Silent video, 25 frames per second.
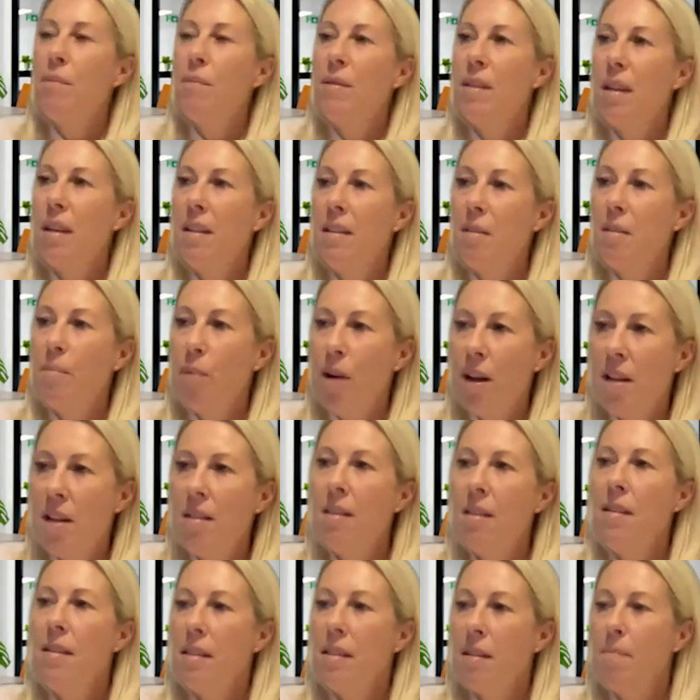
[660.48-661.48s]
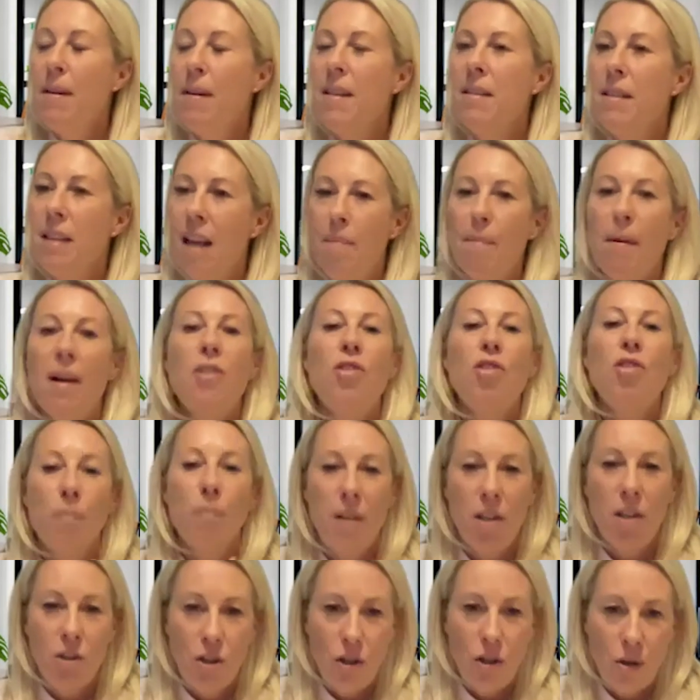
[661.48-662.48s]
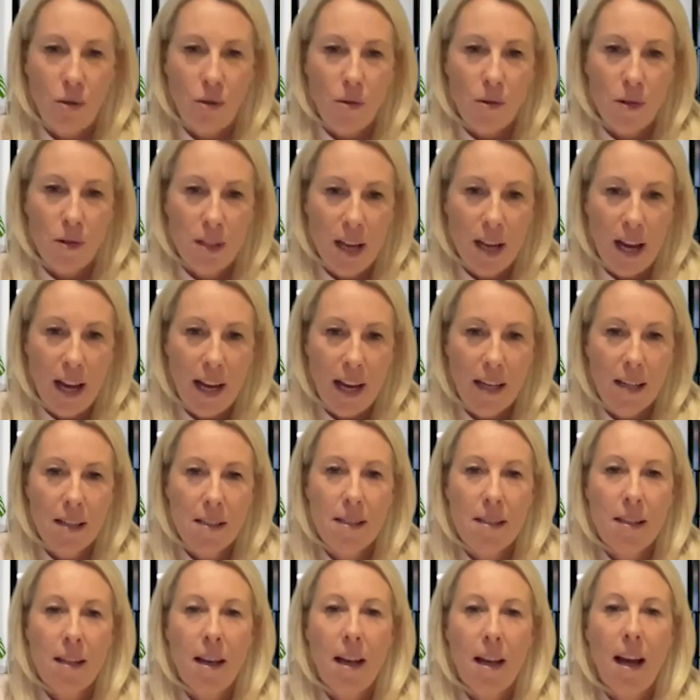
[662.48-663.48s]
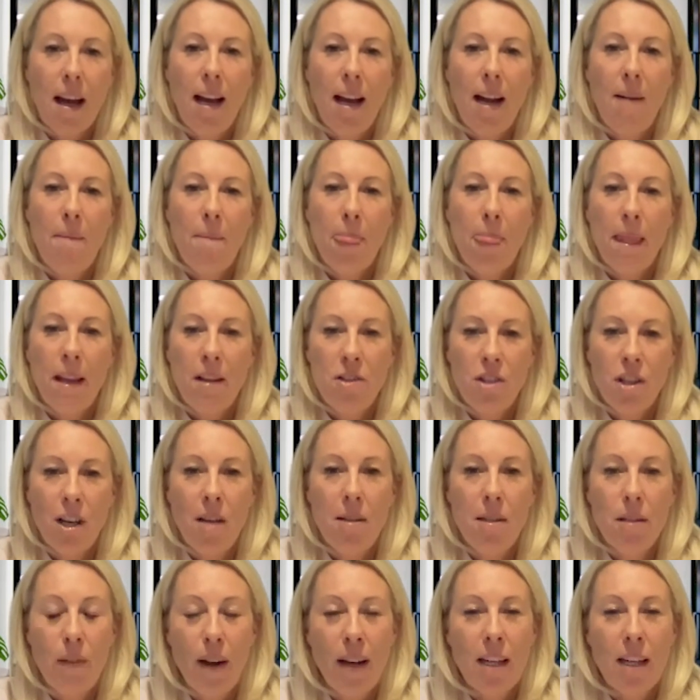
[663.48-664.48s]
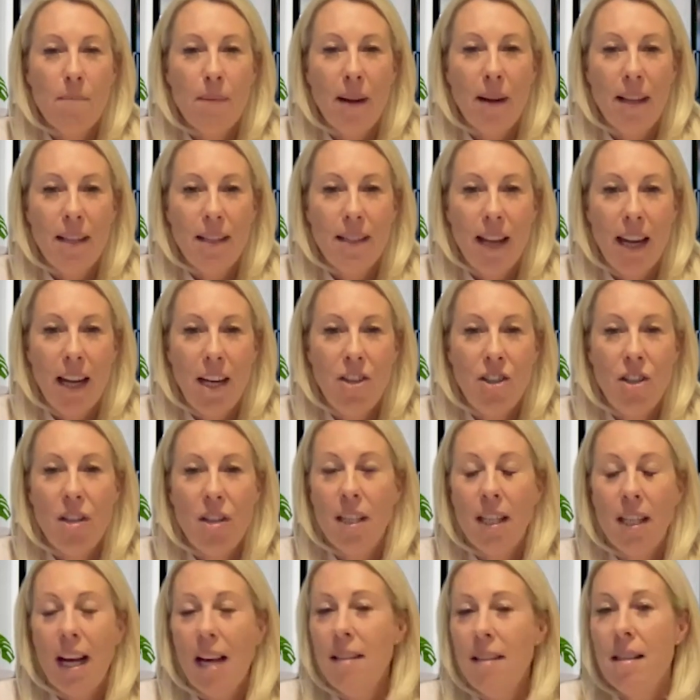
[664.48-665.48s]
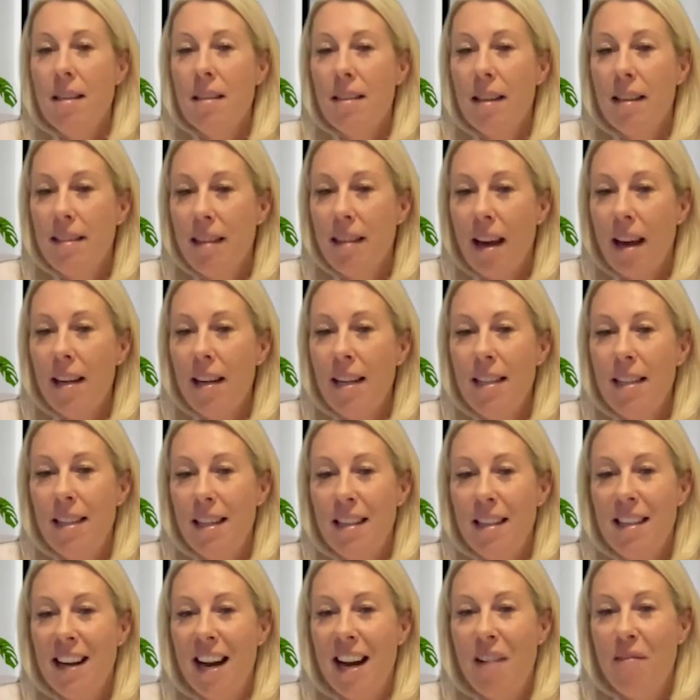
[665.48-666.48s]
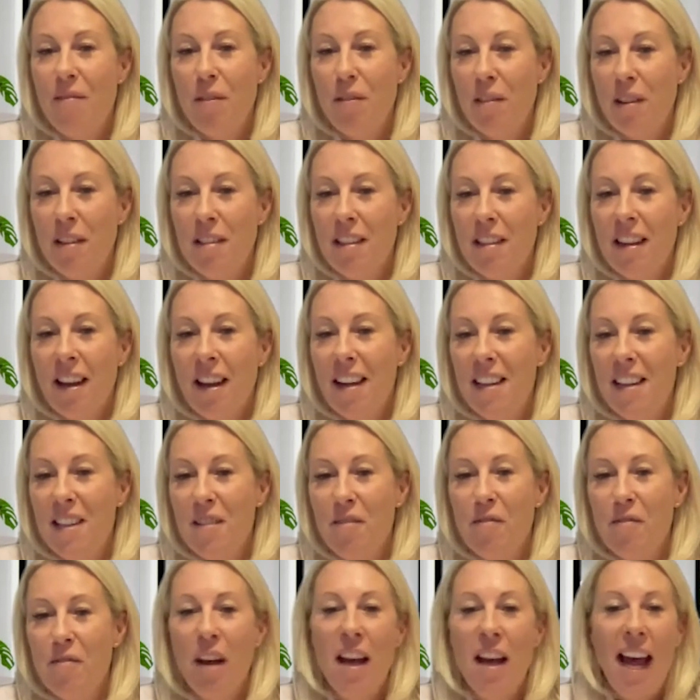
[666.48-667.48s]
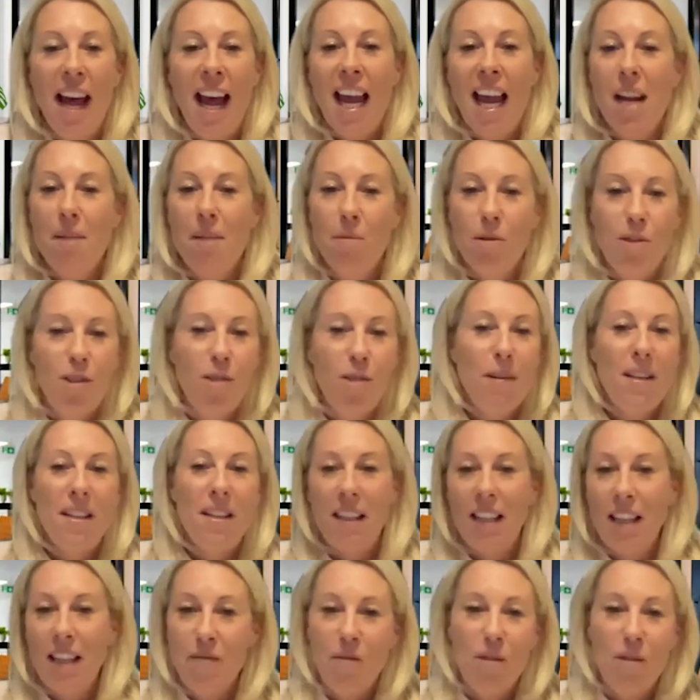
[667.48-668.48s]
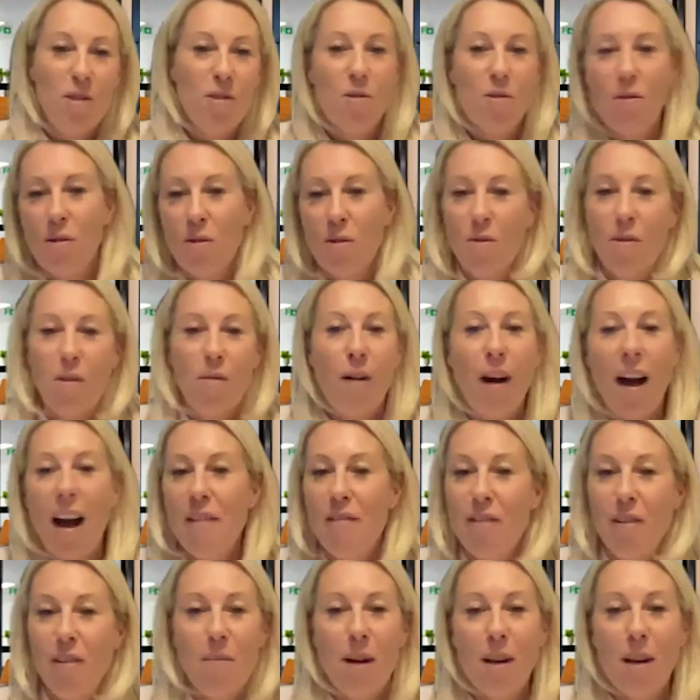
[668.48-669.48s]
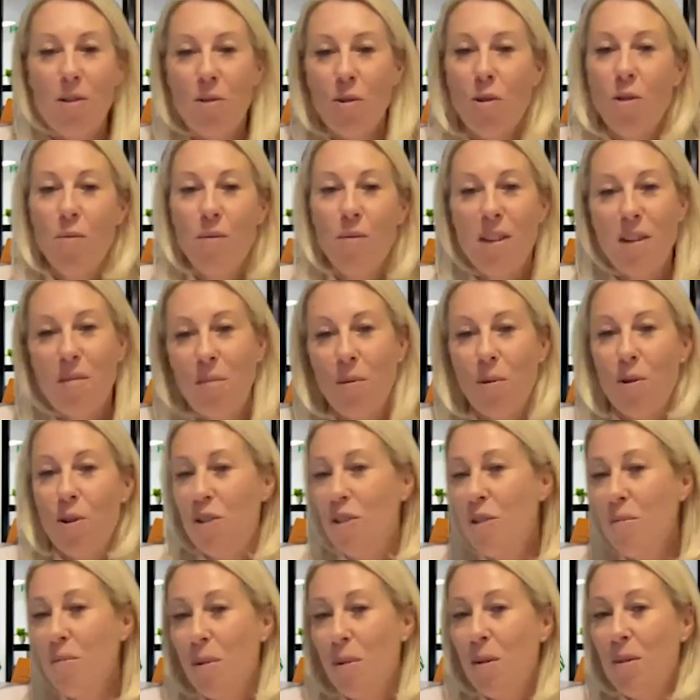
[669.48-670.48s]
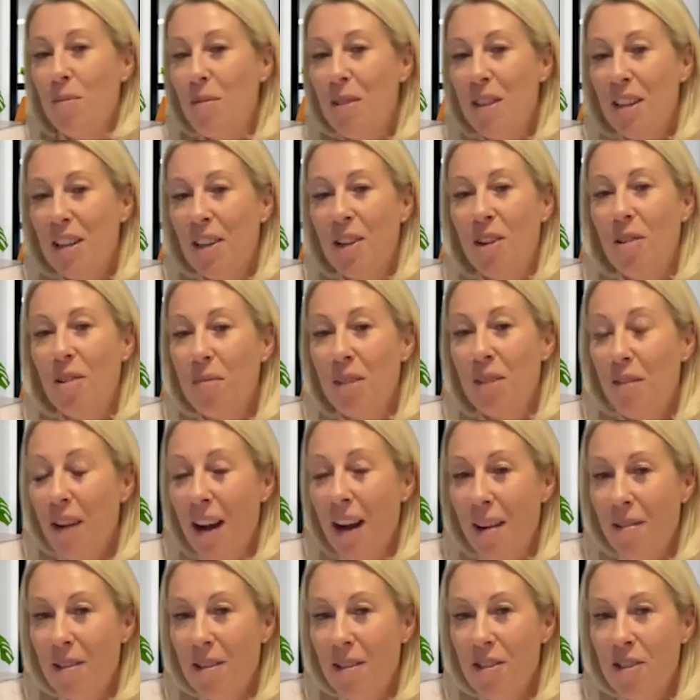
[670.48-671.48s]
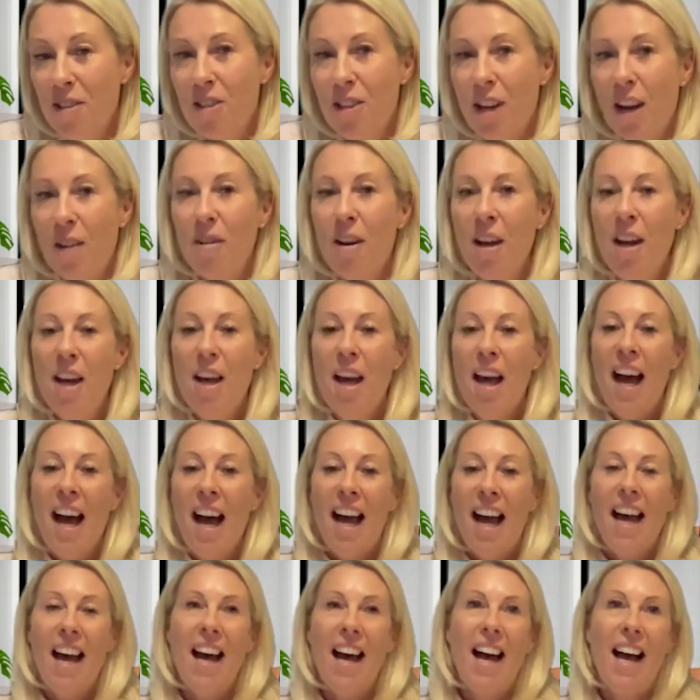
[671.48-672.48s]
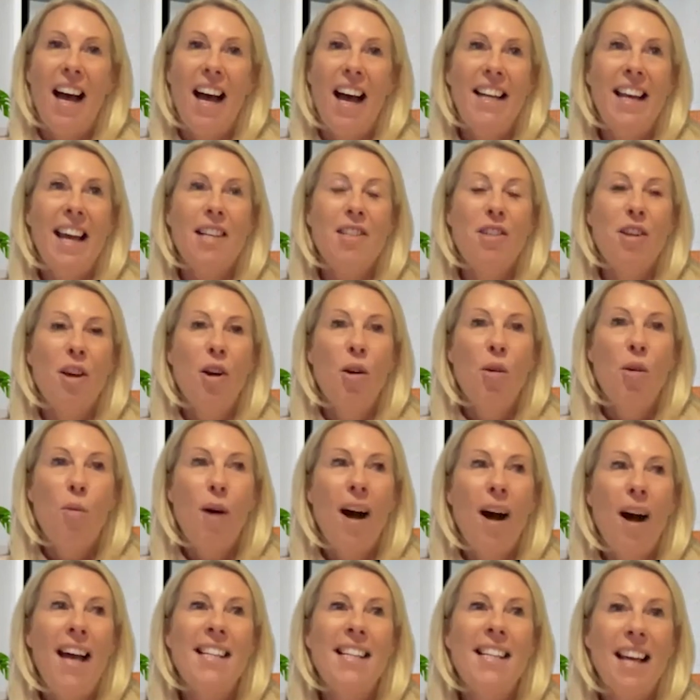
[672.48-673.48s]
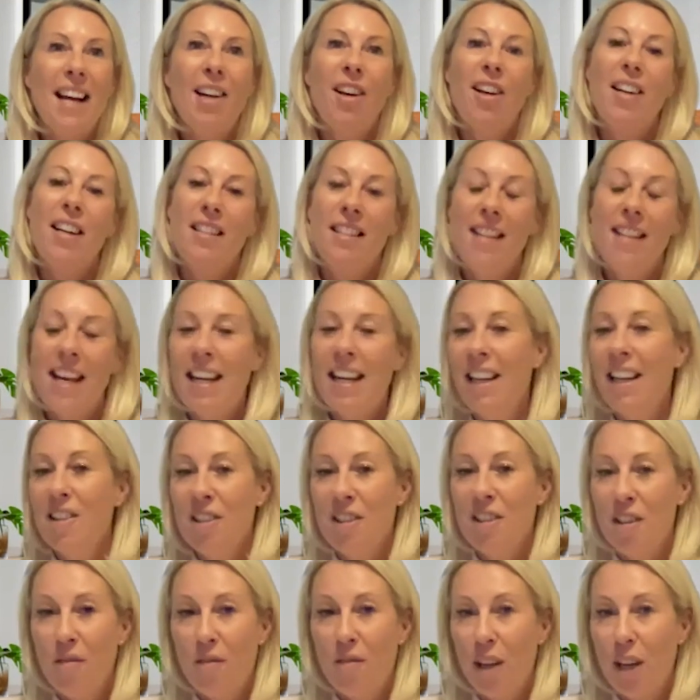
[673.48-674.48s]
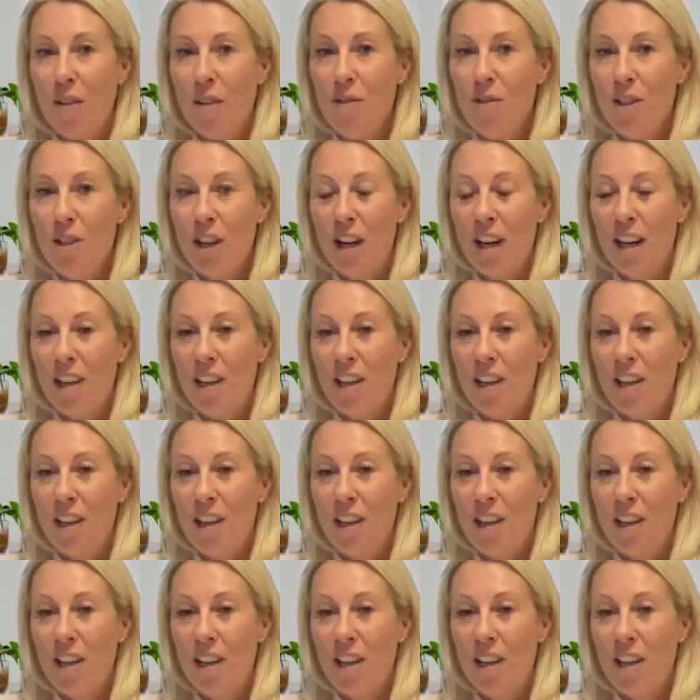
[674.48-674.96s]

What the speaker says: Bassem, the precedent's been set by some insurtechs in terms of expectations. I guess it's society, isn't it? Everything's kind of able to be delivered or arrive at my door within a push of the button within a couple of hours. So I guess, where's that going to take us in the future?